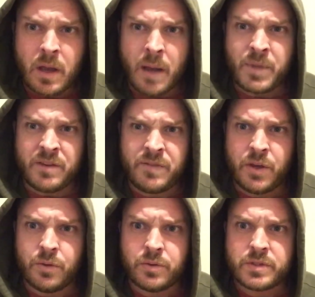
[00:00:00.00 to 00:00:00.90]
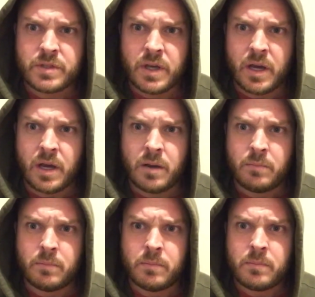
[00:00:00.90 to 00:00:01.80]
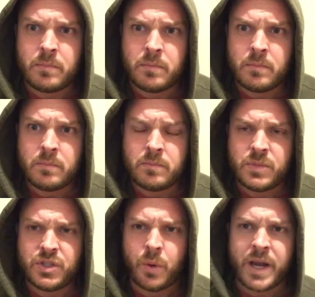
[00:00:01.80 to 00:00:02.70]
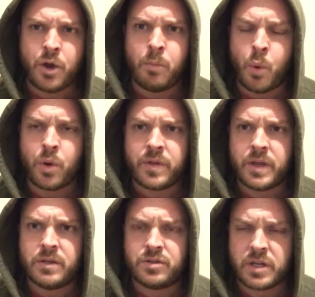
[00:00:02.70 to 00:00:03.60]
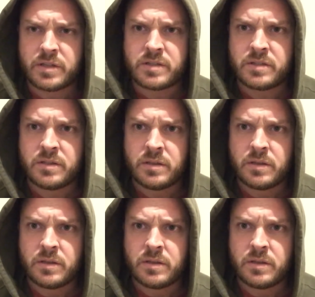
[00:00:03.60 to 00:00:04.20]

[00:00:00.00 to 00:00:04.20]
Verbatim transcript: I'm confused. Um, do I know more than just